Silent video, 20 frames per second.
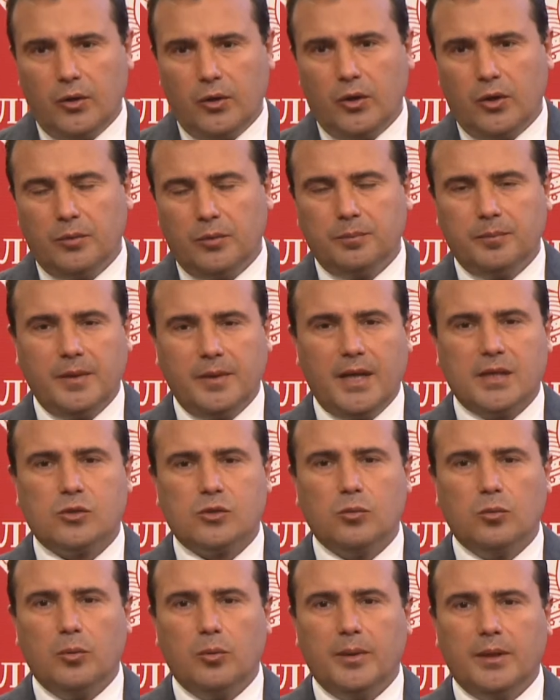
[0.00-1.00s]
These are
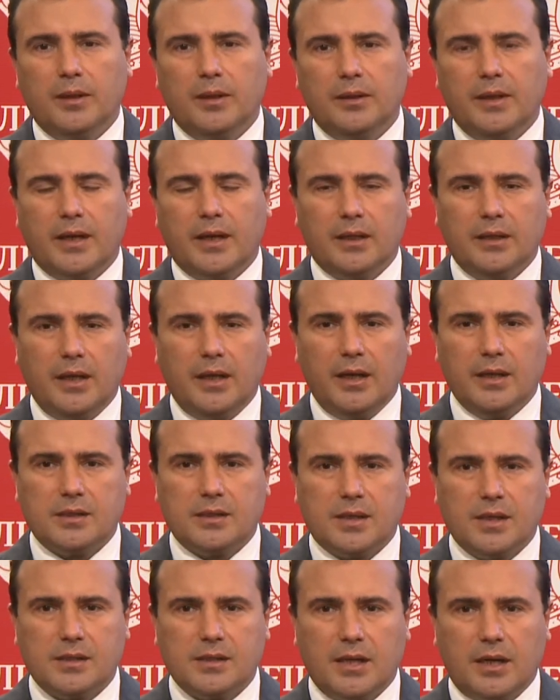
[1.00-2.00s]
policies of the
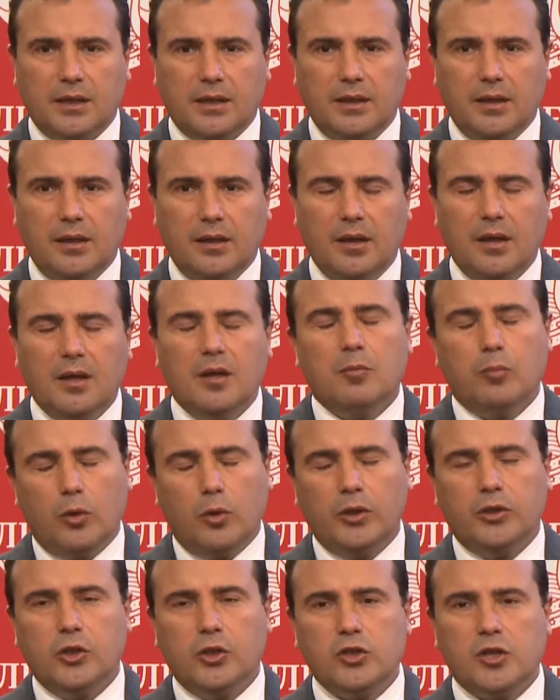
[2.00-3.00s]
government that are
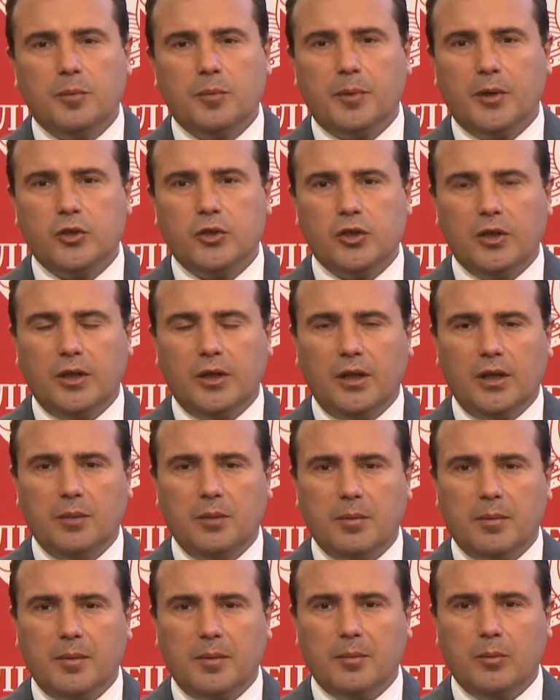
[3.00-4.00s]
quite new, and
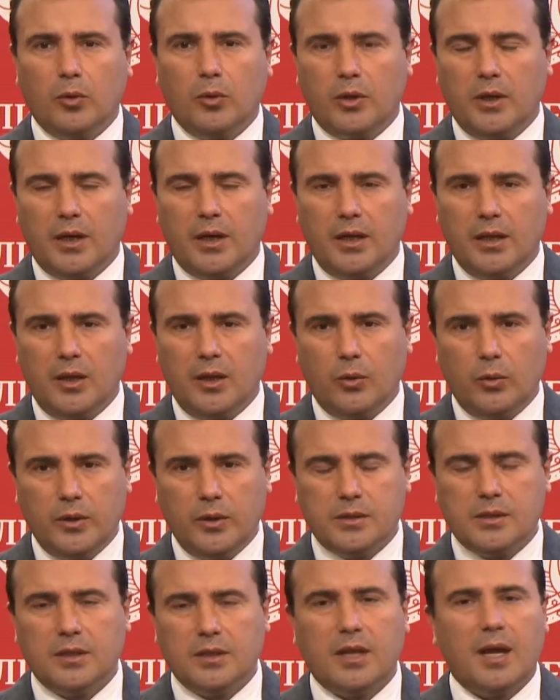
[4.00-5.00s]
I'm convinced that
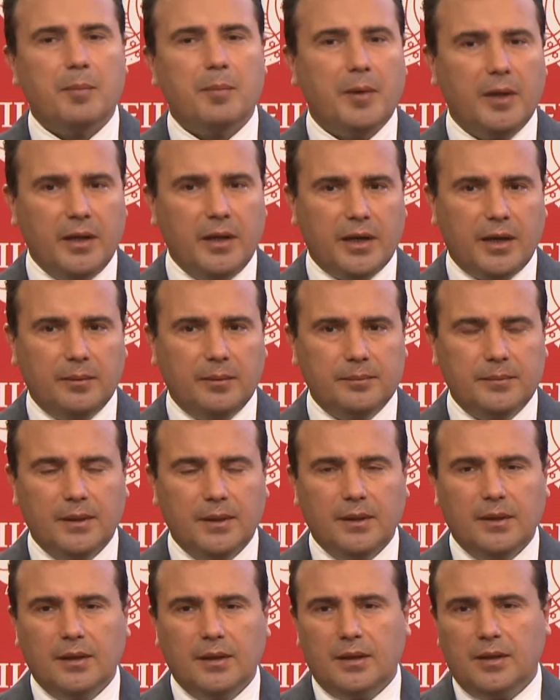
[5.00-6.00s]
due to political
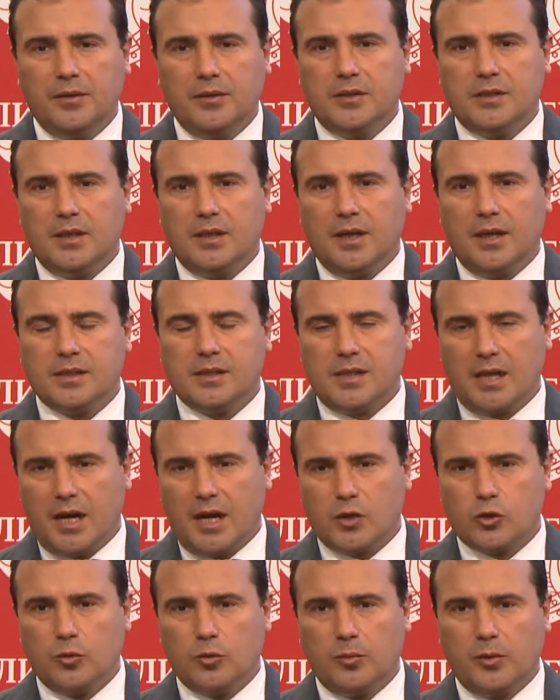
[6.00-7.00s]
reasons, we have
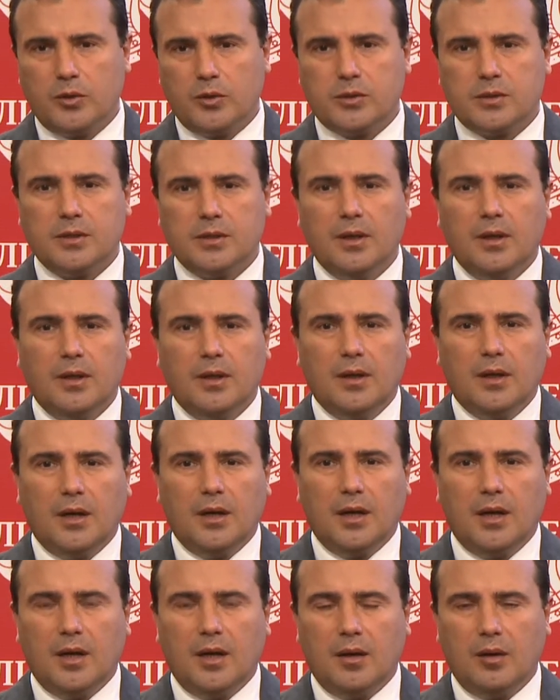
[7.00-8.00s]
these blockages of the
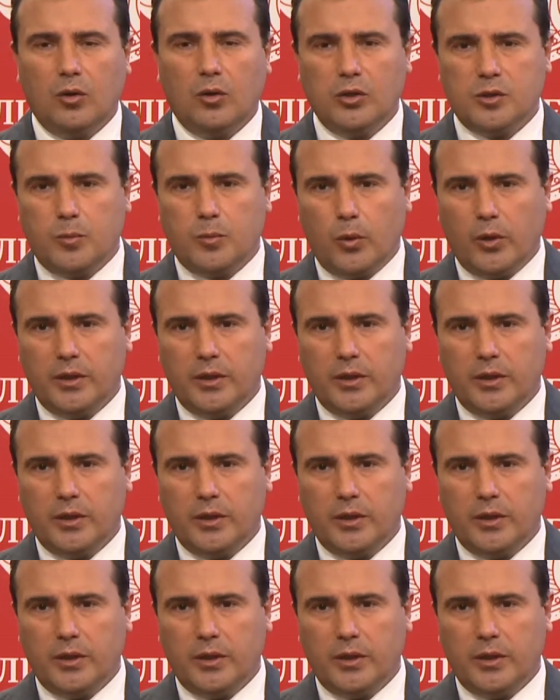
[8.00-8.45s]
streets.